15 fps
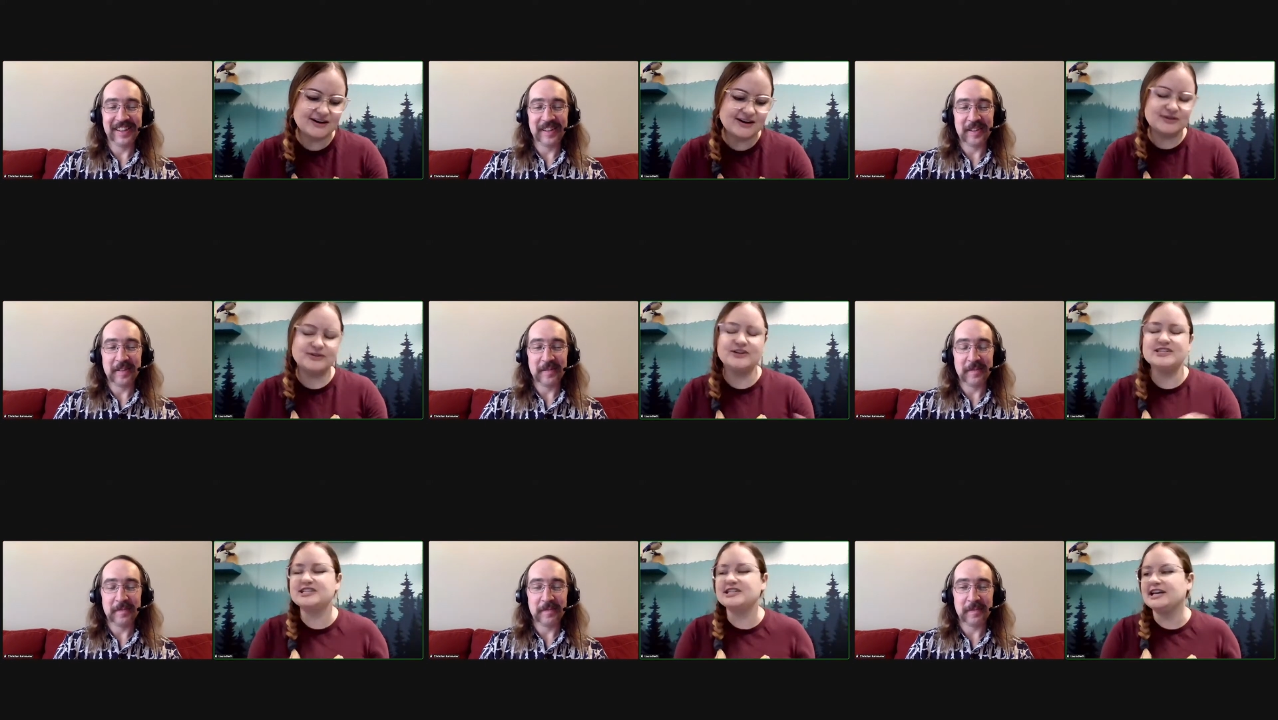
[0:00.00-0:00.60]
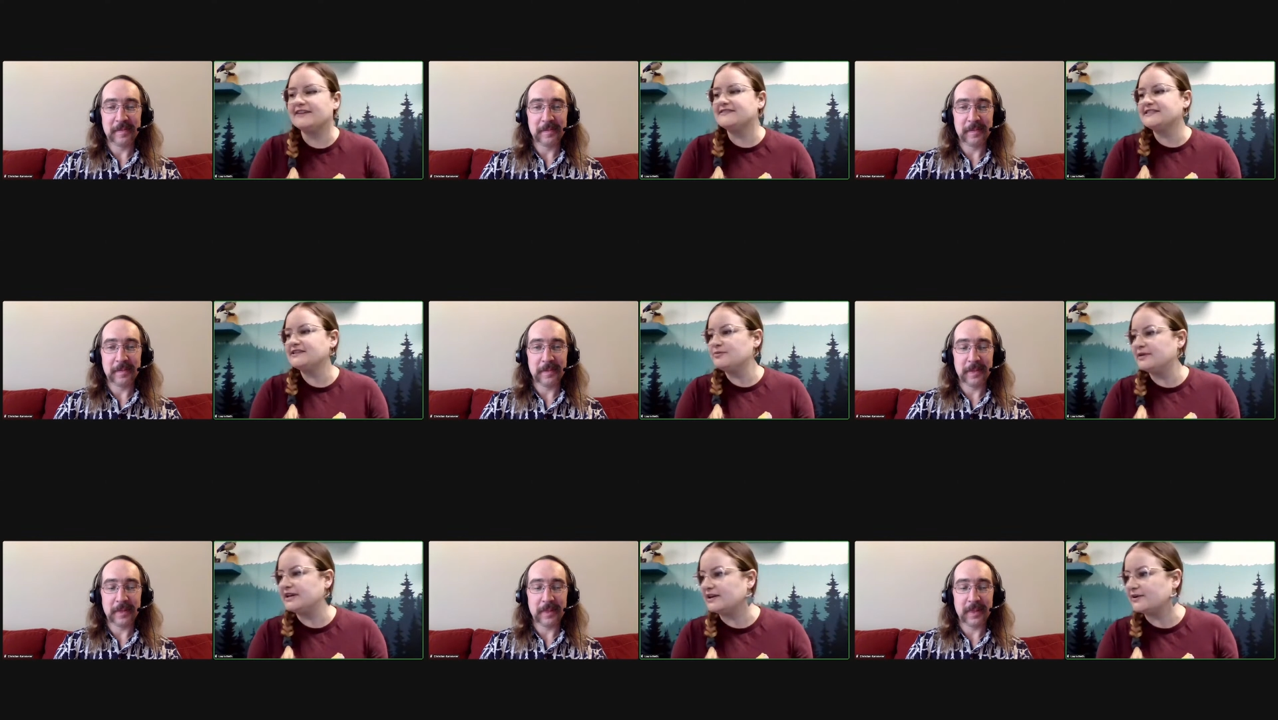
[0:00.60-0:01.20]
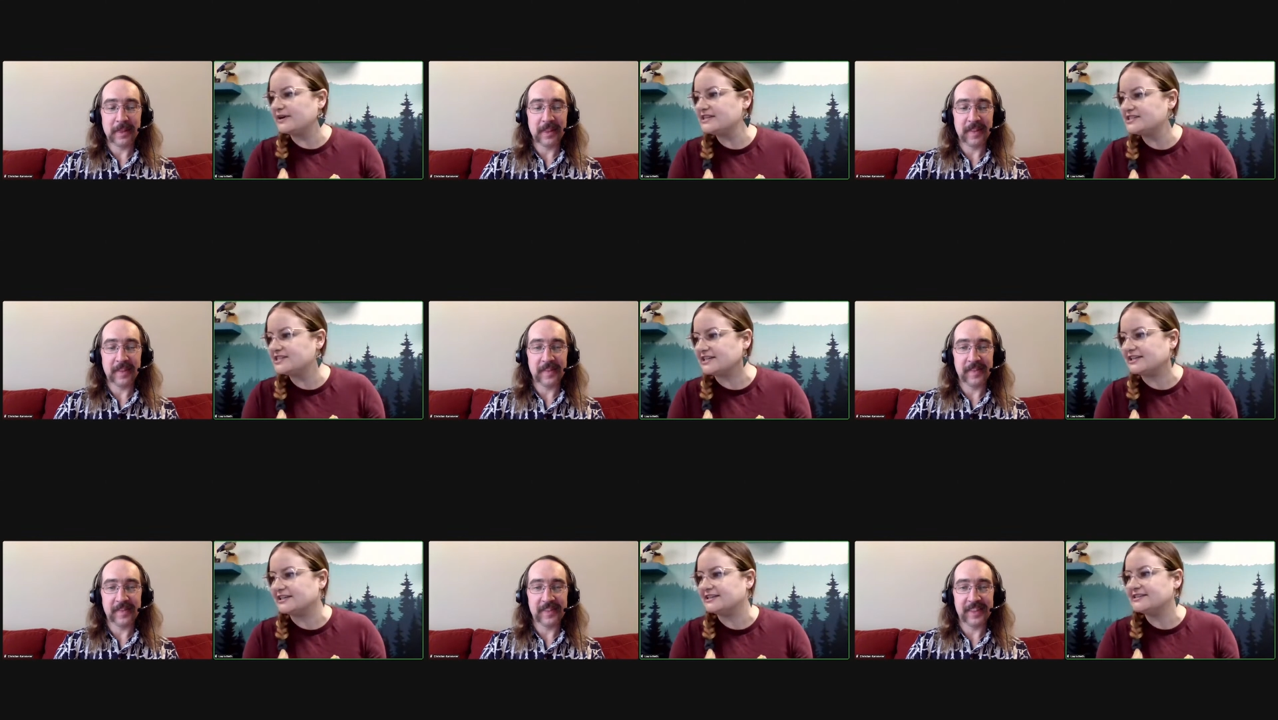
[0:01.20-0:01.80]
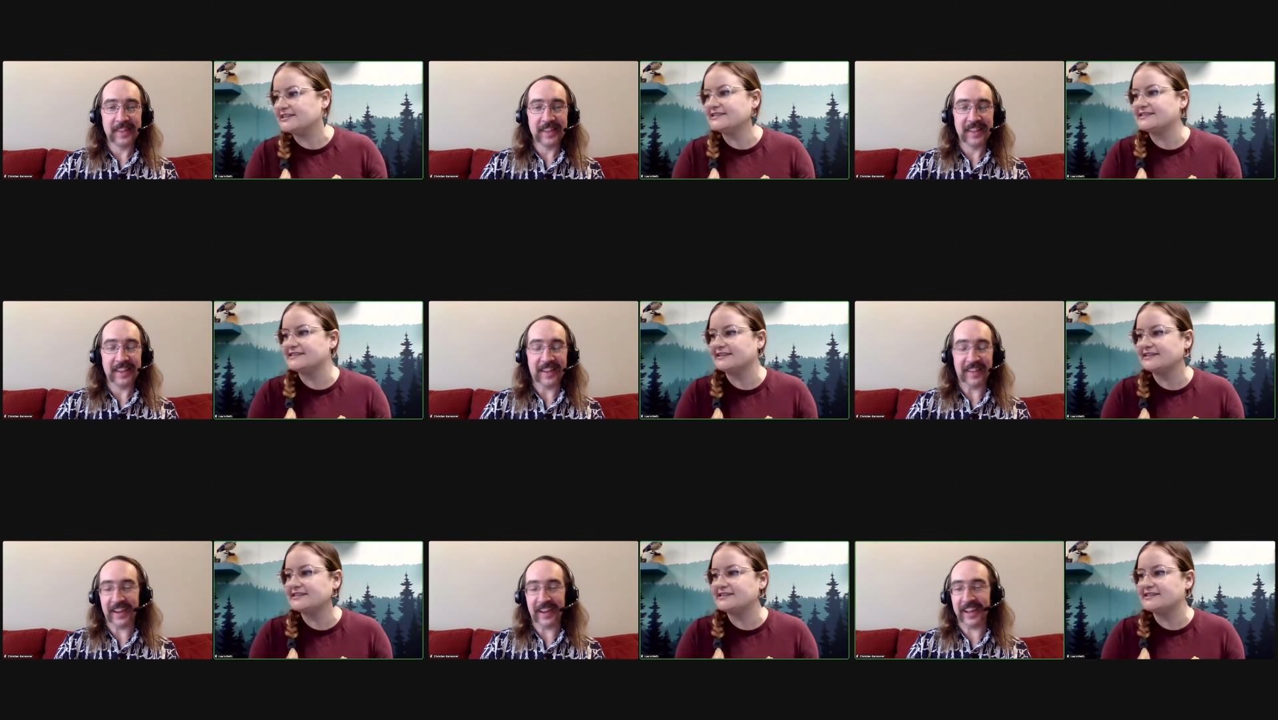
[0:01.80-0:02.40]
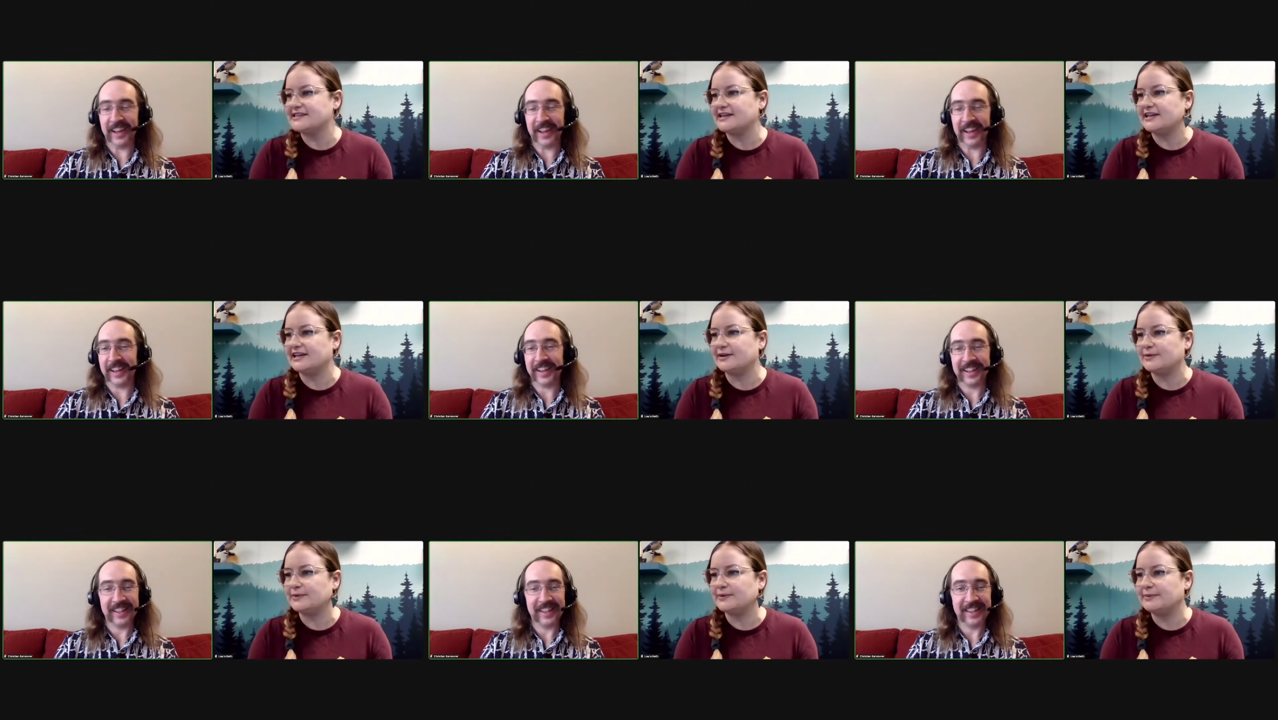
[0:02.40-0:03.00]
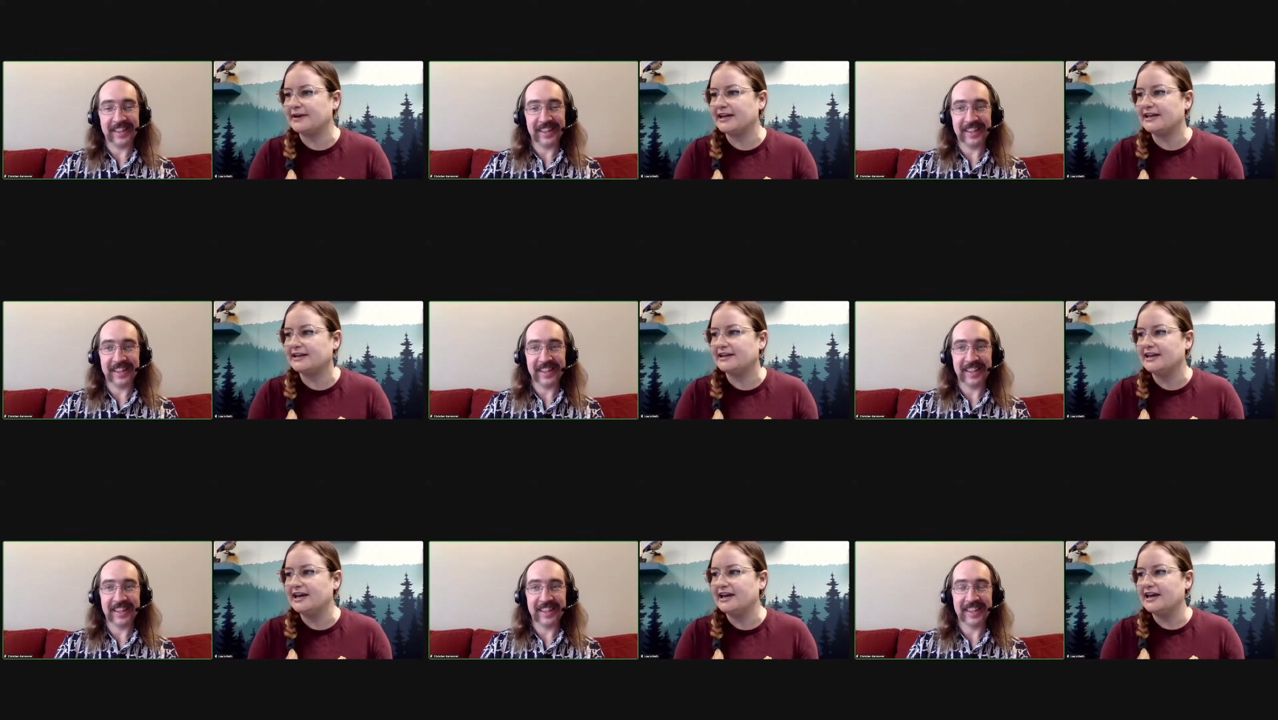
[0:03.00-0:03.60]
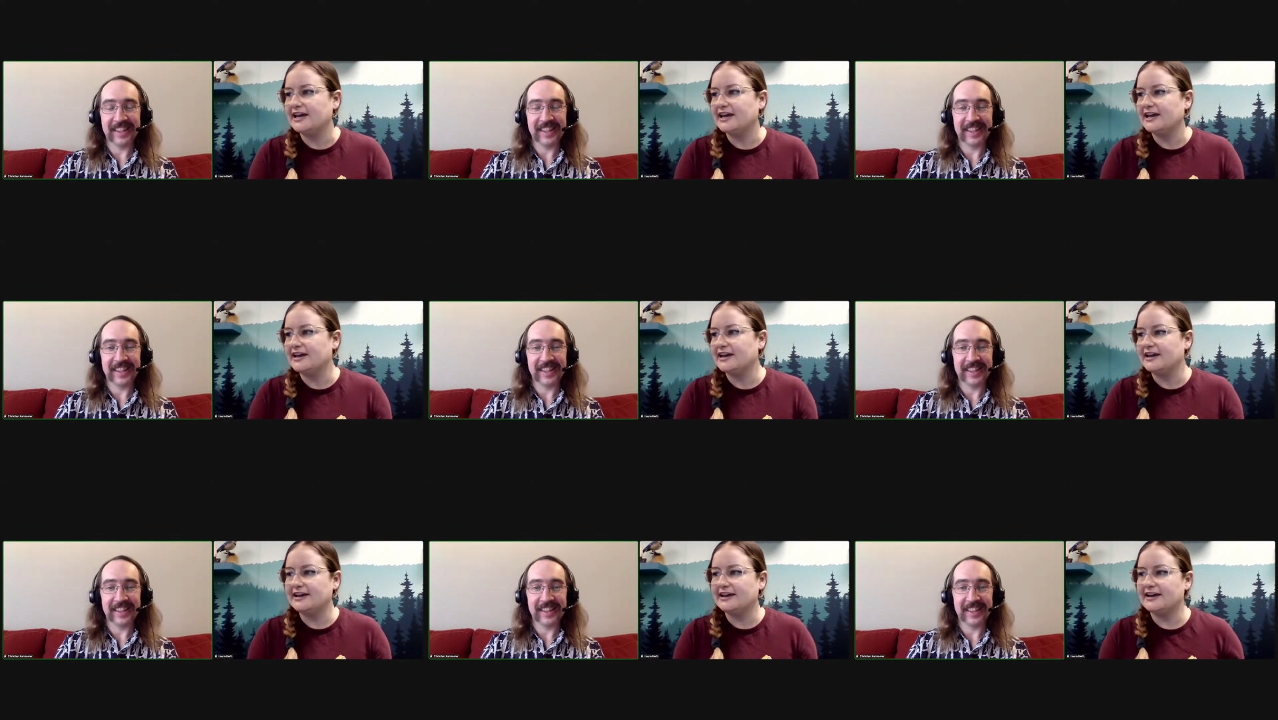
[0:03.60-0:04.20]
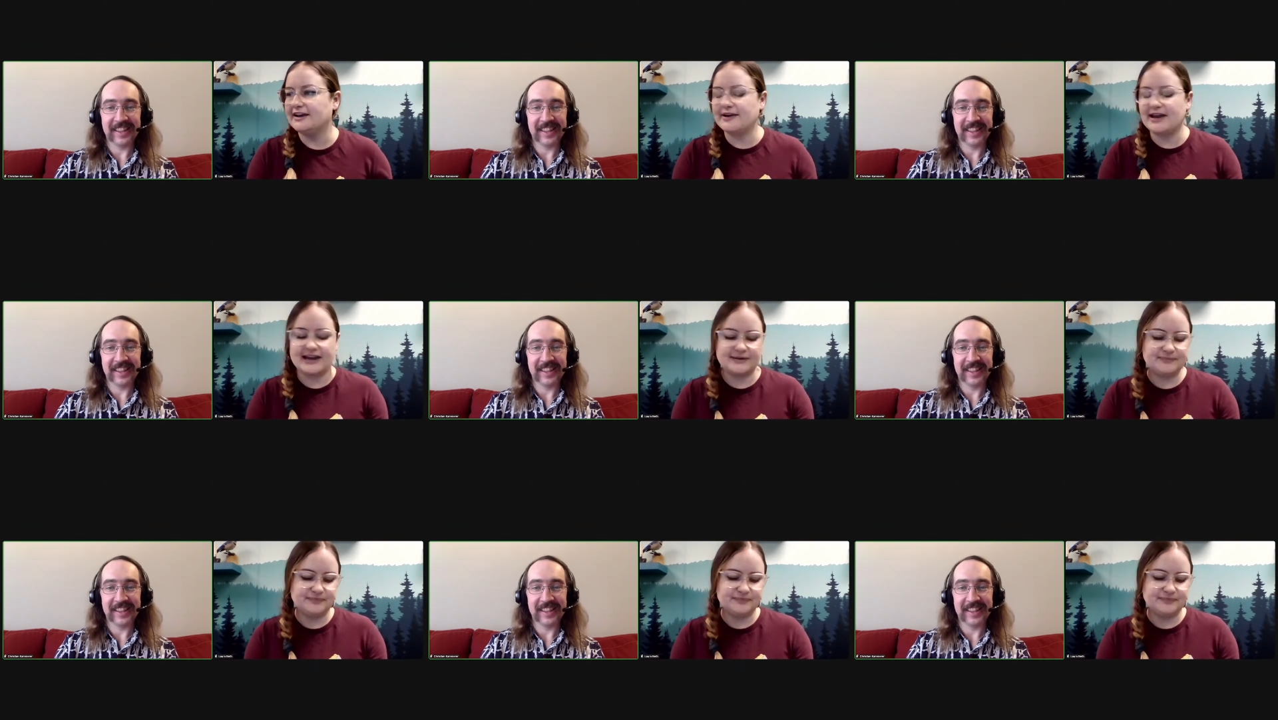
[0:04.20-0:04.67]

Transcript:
Speaker 1: oh, Christian, I have so many questions. All right. We might. Okay.